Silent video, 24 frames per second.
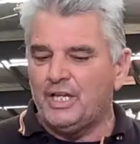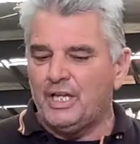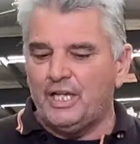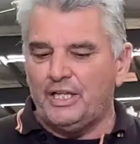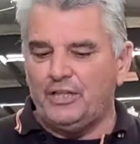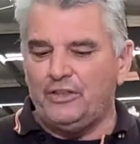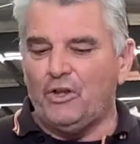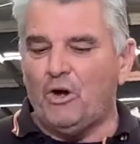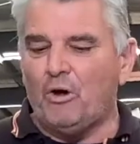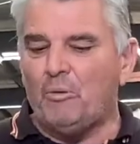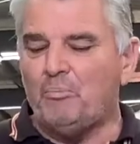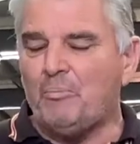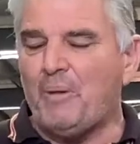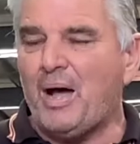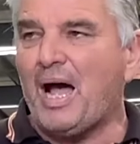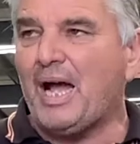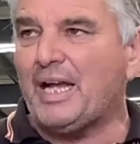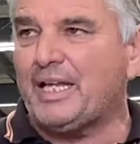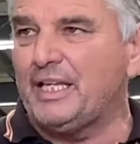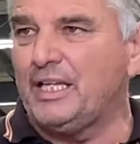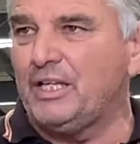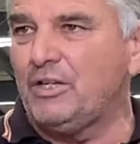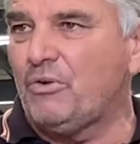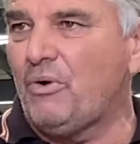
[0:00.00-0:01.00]

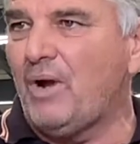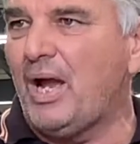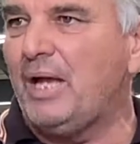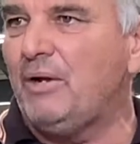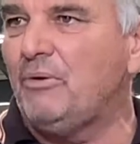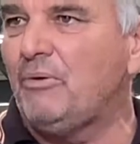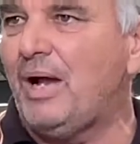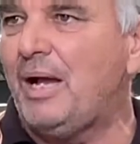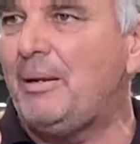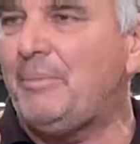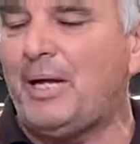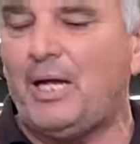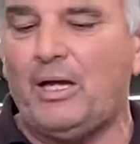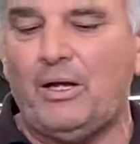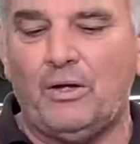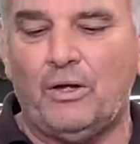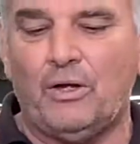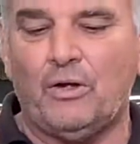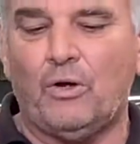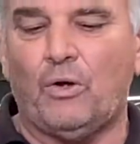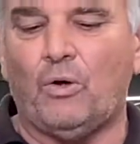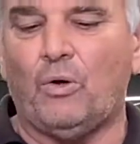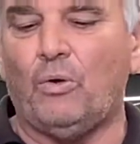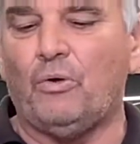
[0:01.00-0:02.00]
Non-marking grey rubber,
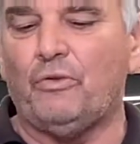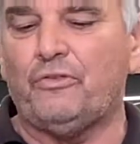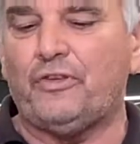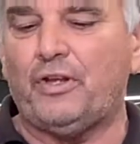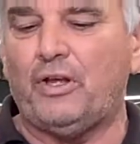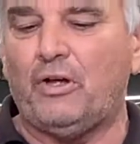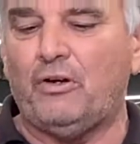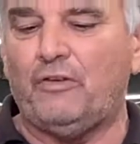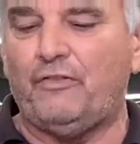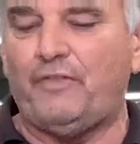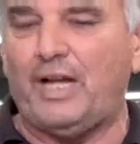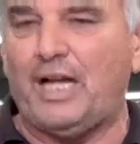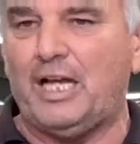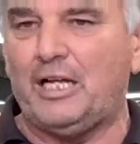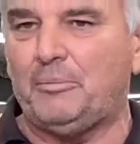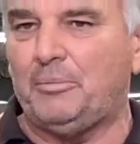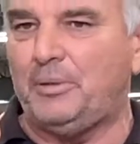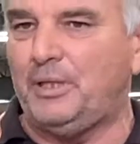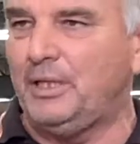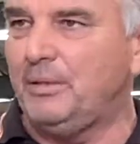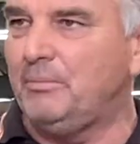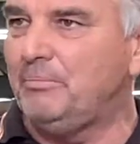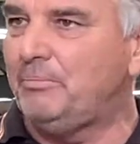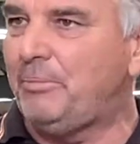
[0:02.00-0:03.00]
also
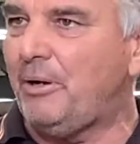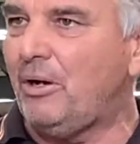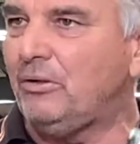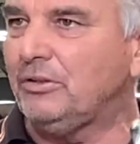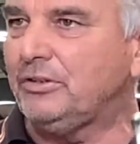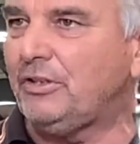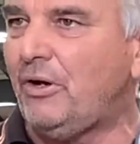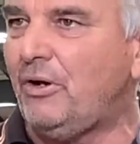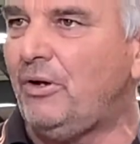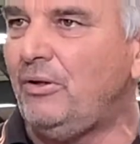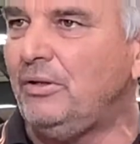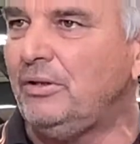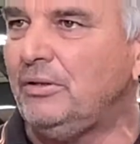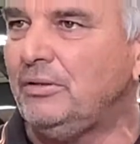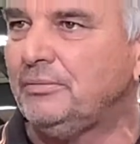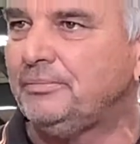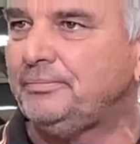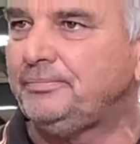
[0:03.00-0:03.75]
available in bolt hole.